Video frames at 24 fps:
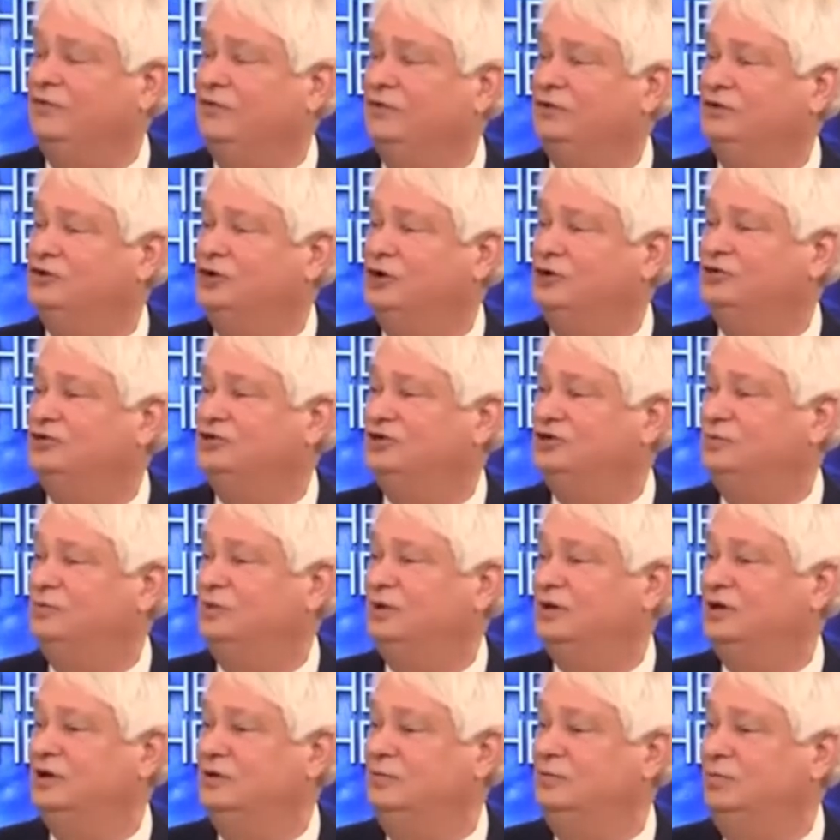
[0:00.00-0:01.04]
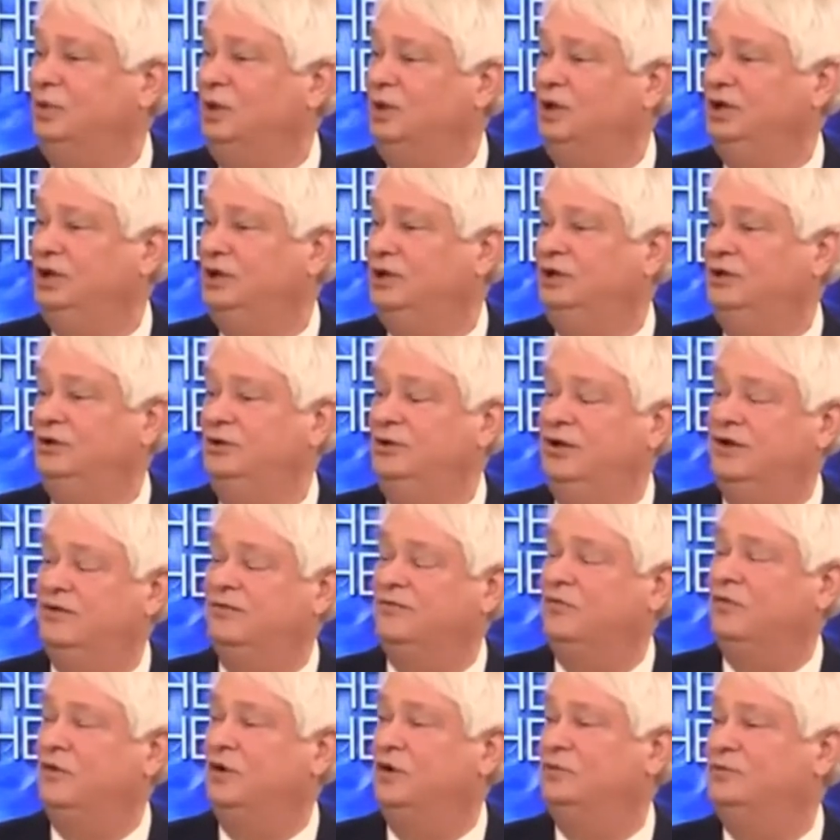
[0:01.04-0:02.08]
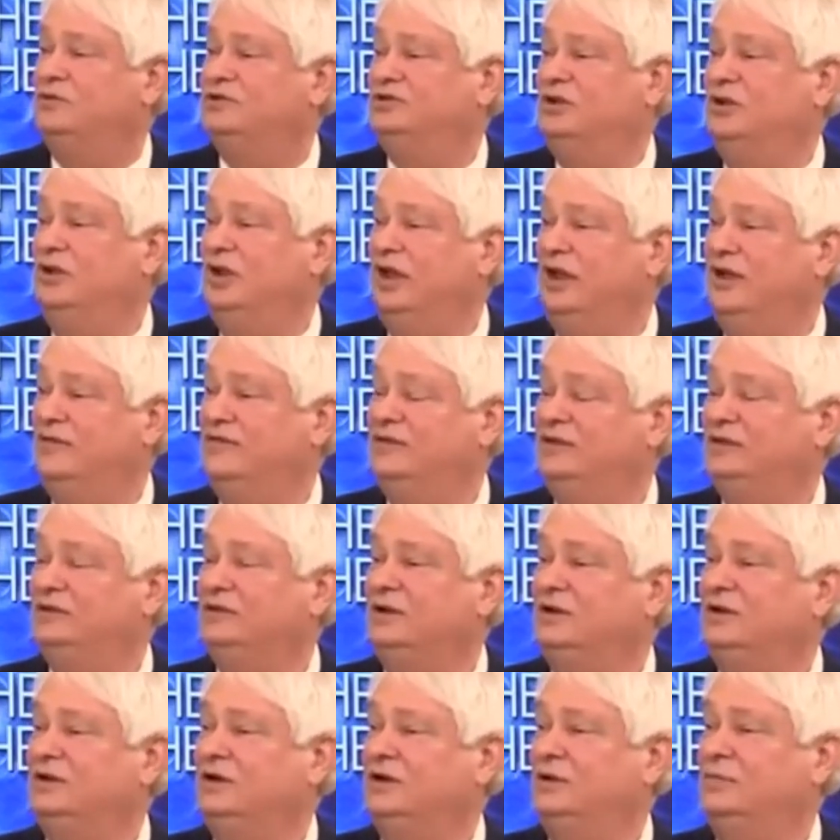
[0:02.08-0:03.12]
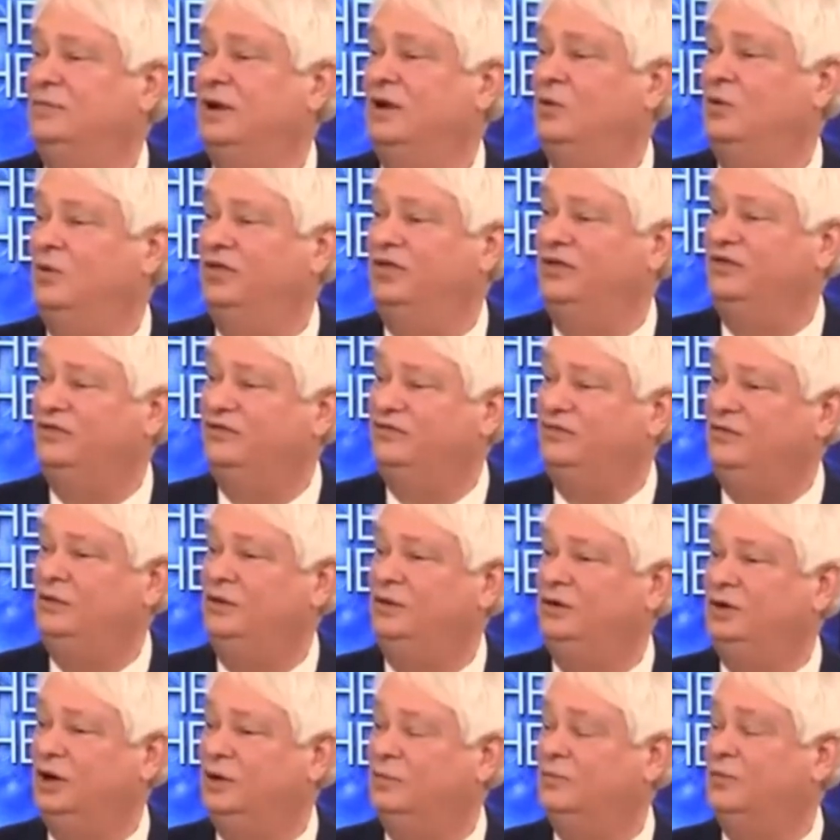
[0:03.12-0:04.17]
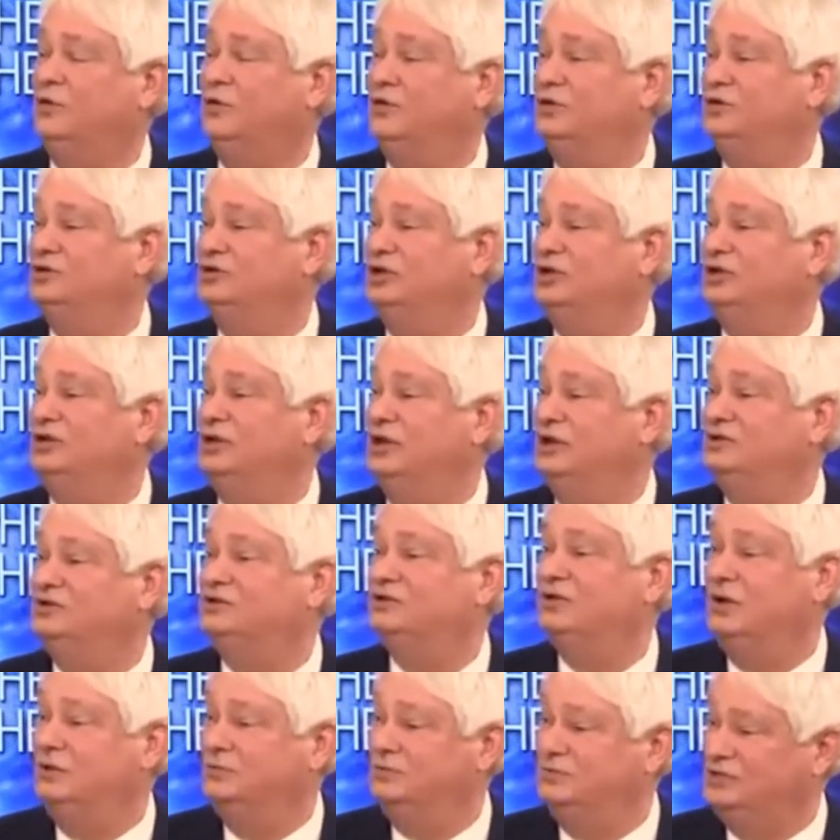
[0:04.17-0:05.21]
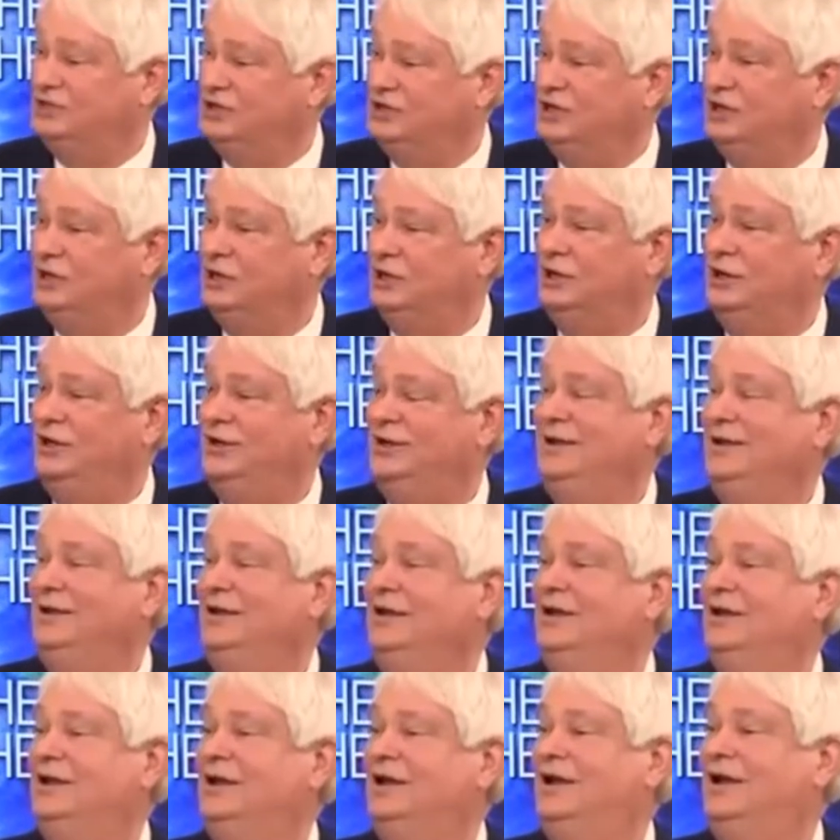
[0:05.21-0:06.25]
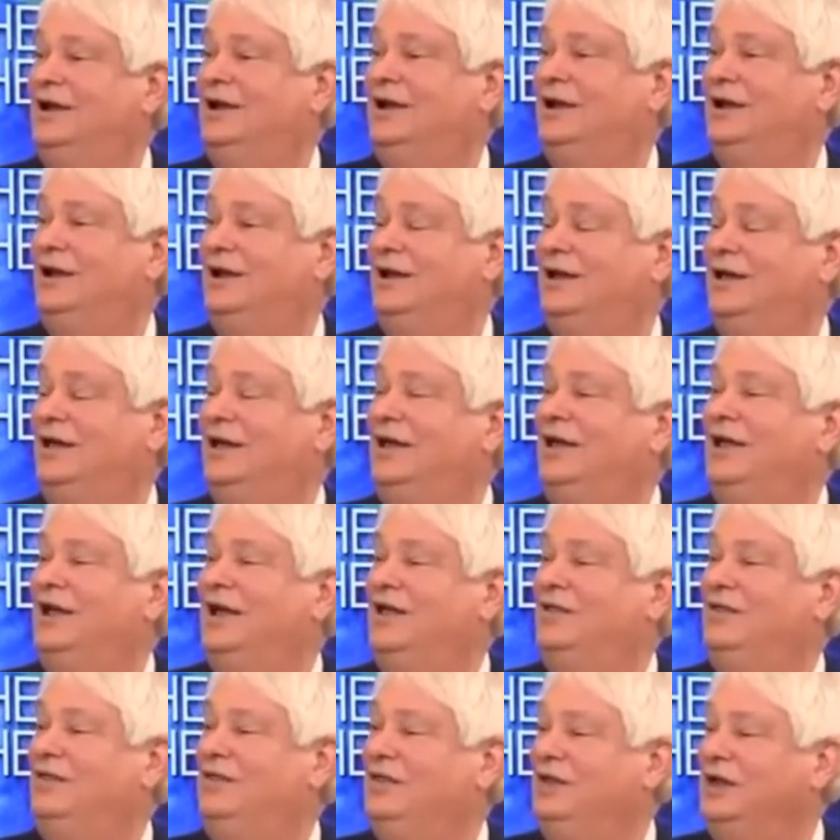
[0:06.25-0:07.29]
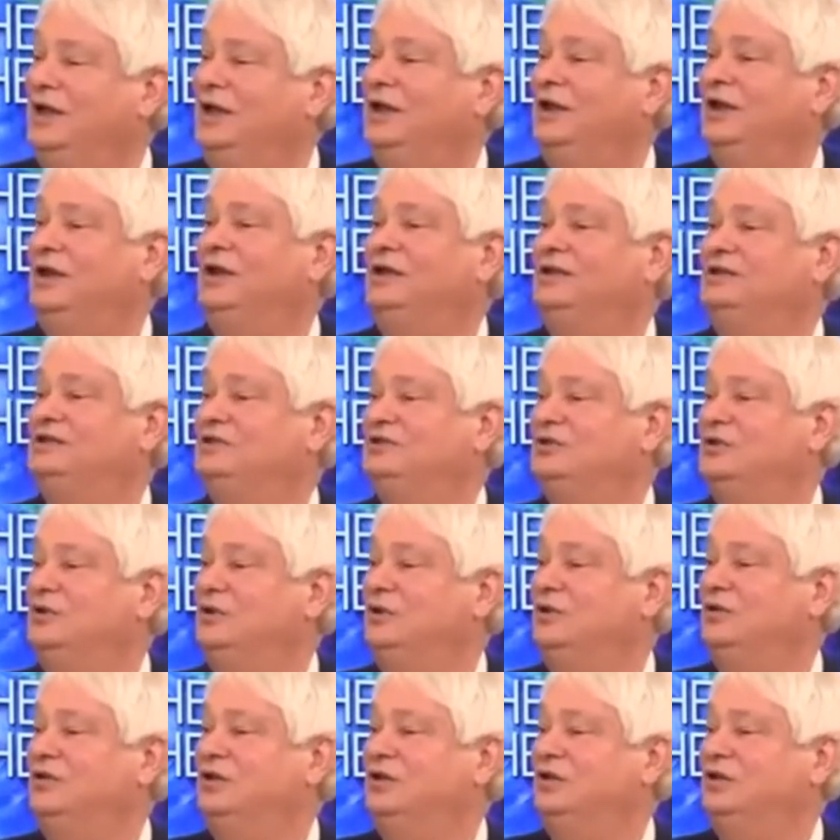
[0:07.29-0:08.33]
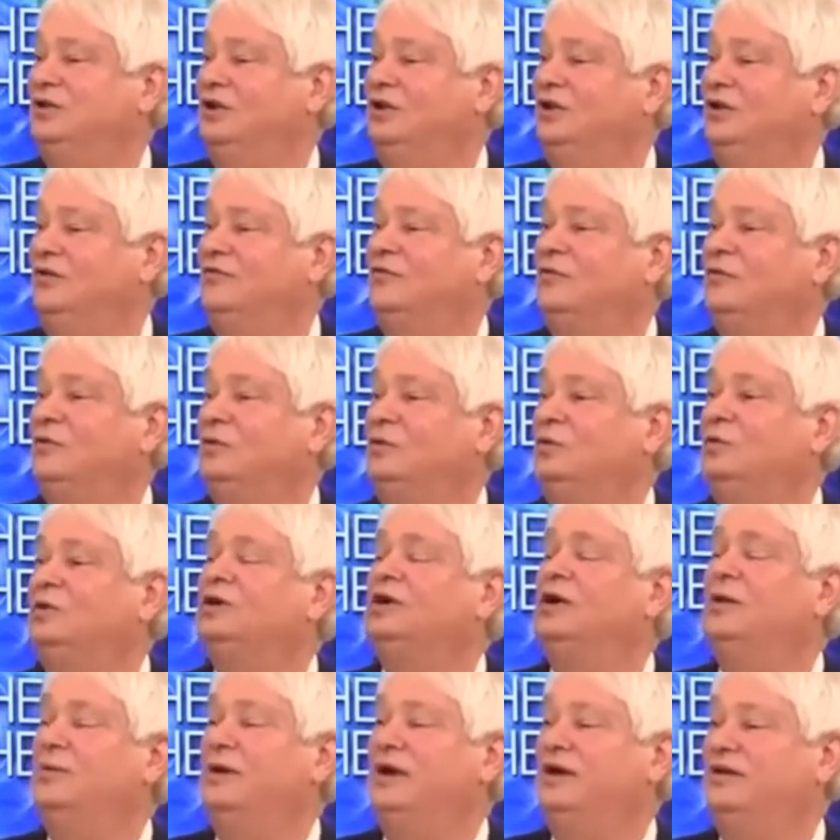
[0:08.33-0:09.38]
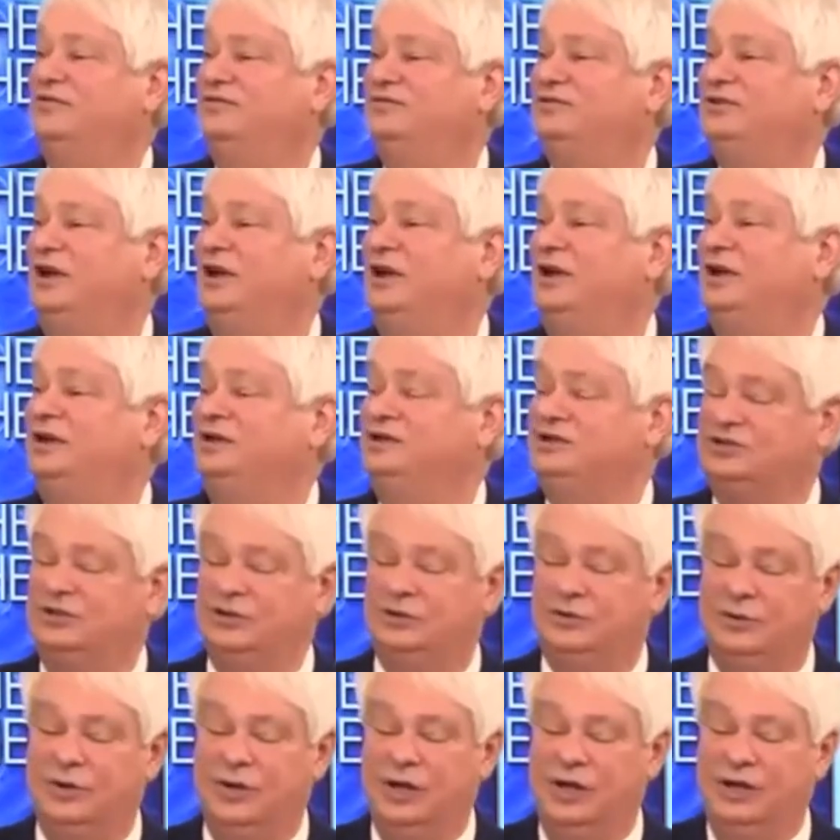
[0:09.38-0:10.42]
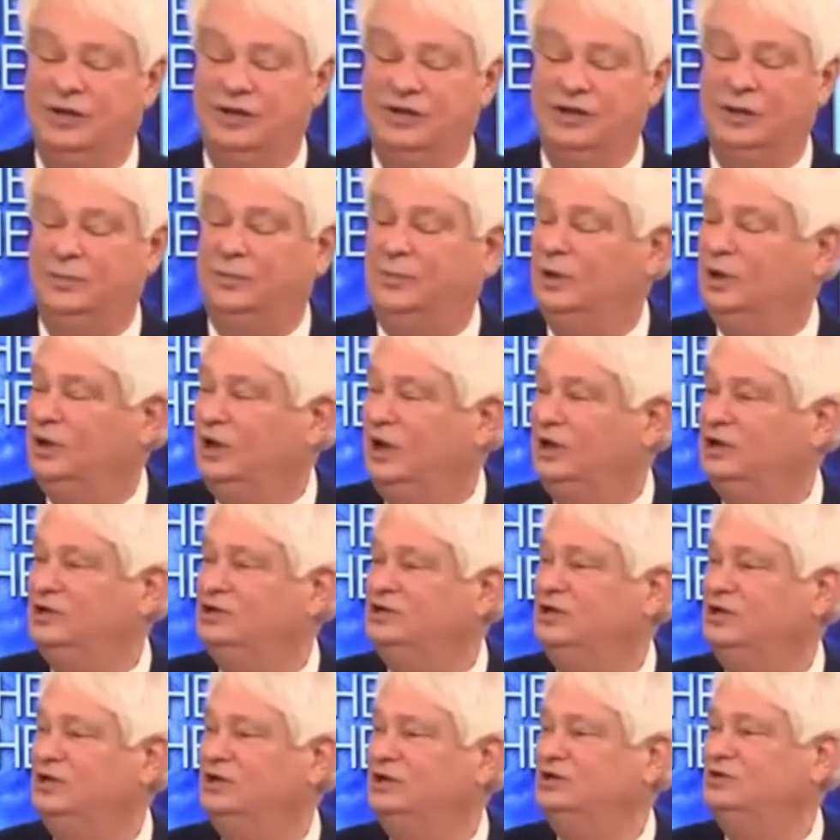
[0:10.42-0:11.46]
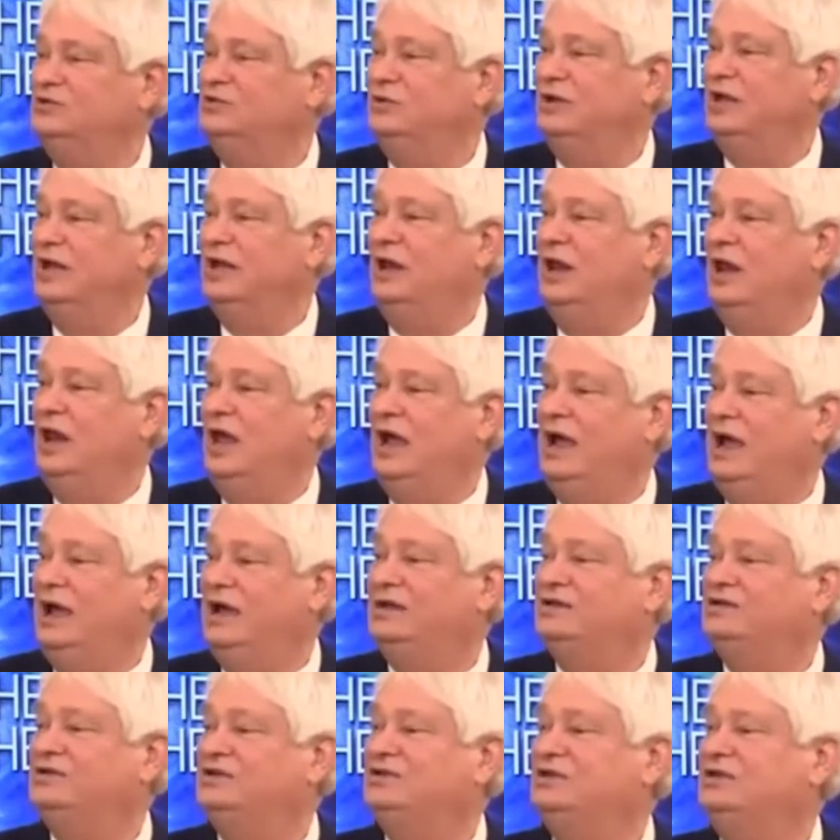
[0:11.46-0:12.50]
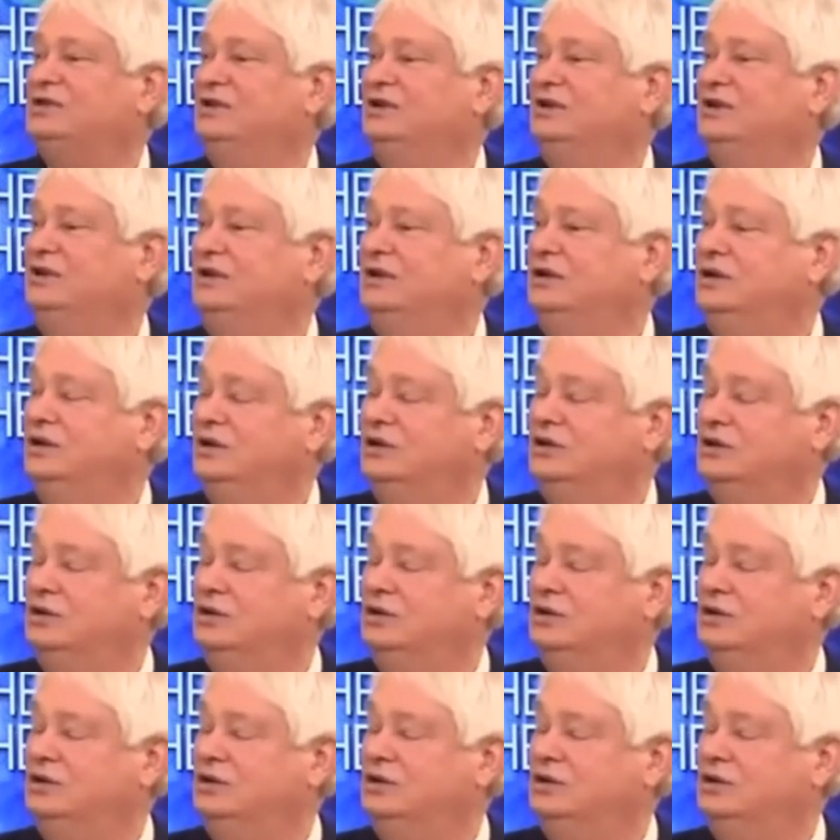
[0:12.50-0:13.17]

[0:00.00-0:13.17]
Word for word: after the church has been complete. You have Romans 11 talking about when the full number of the Gentiles comes in, then the deliverer will come out of Zion. So the implication is when that last